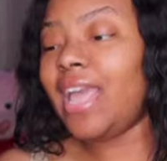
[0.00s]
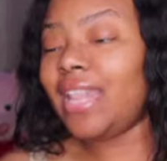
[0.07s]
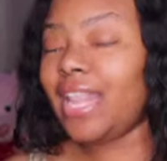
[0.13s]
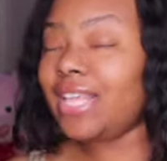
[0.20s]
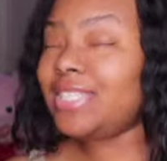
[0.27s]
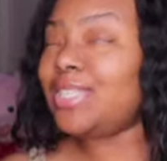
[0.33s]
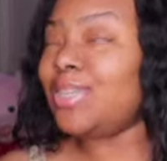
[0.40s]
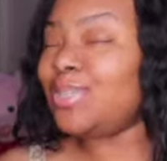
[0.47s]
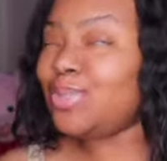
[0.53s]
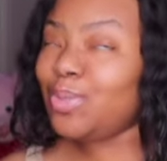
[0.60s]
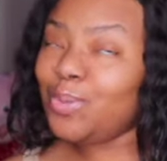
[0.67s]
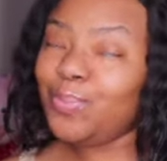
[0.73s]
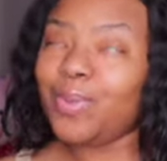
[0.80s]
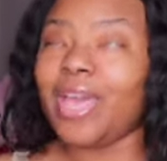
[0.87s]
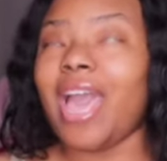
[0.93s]
They so
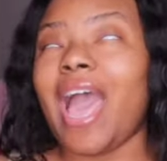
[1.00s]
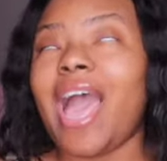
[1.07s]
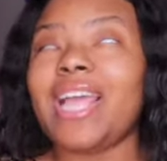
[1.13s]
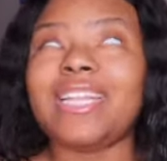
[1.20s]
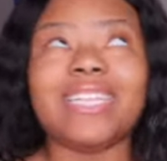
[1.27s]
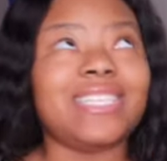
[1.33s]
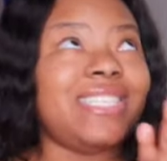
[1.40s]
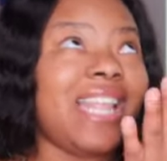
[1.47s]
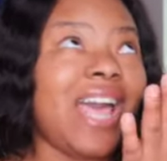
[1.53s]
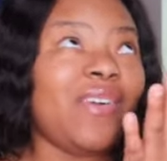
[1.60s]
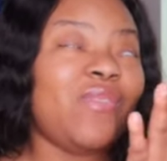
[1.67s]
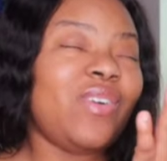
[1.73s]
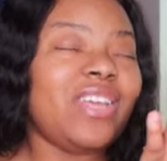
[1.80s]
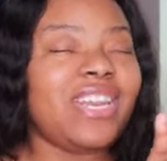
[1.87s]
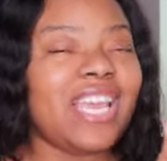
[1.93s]
stupid, I just laugh
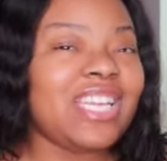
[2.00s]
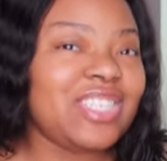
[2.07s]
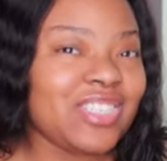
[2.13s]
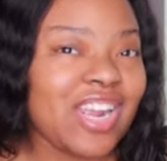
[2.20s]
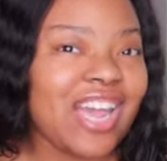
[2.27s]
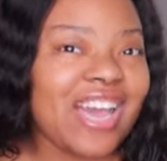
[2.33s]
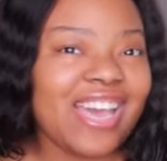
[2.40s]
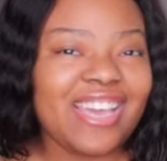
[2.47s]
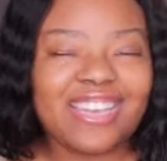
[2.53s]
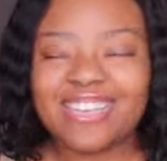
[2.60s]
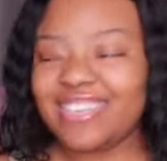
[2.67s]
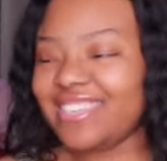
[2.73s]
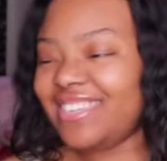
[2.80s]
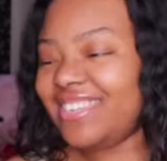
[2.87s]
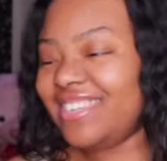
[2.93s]
when they try.
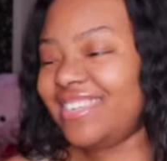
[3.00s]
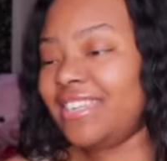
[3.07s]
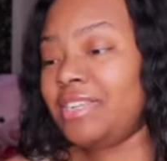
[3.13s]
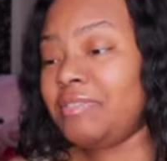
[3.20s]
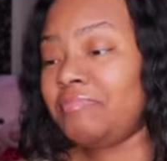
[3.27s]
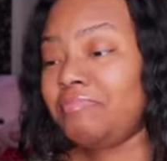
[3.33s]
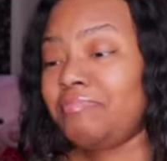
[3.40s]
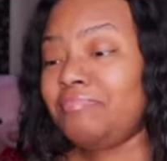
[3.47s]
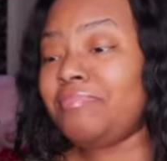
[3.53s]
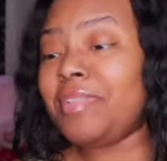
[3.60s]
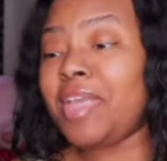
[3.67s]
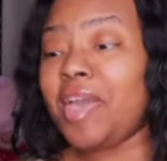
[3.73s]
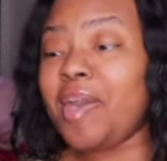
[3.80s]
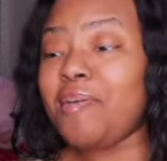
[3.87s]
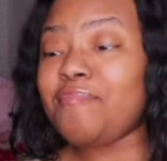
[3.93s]

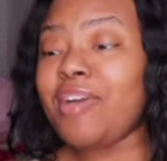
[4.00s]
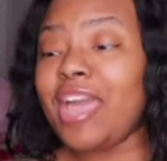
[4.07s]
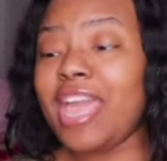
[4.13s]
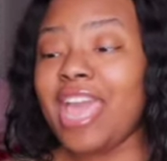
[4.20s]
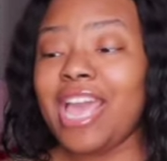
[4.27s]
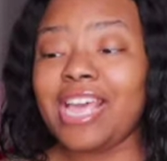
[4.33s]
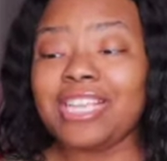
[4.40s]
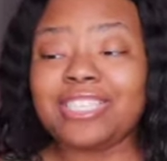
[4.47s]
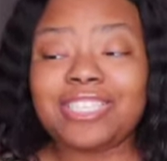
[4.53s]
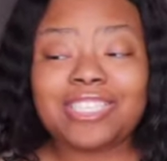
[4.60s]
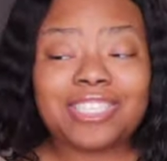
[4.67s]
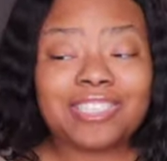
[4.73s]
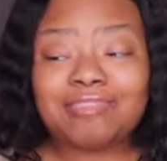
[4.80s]
Up my ass.